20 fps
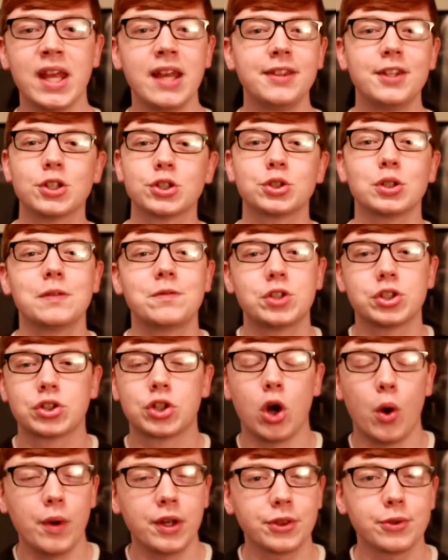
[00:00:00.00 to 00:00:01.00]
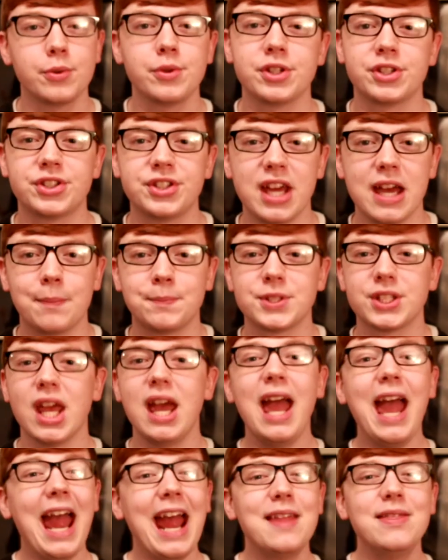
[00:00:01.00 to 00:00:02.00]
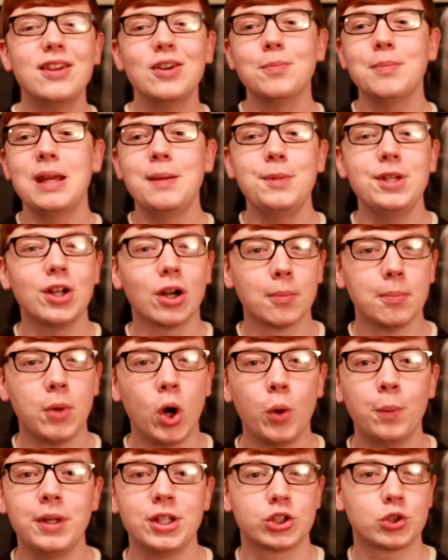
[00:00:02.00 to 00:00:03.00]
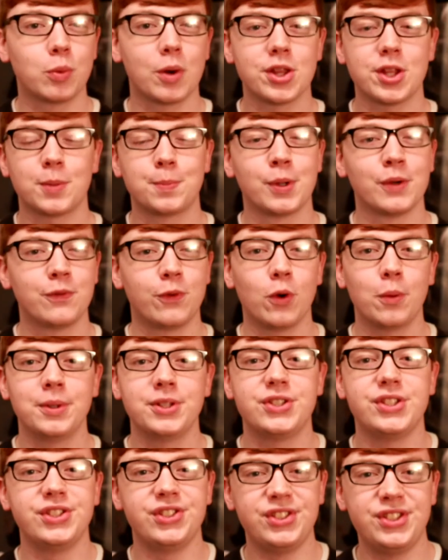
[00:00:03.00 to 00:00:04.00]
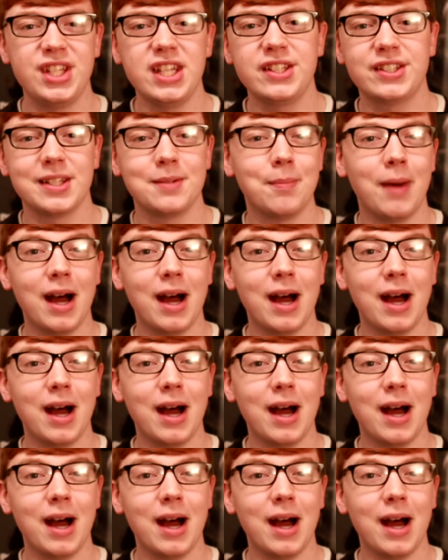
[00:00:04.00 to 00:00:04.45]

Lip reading: They're sort of just going through the steps, and there maybe are moments where their performance is decent.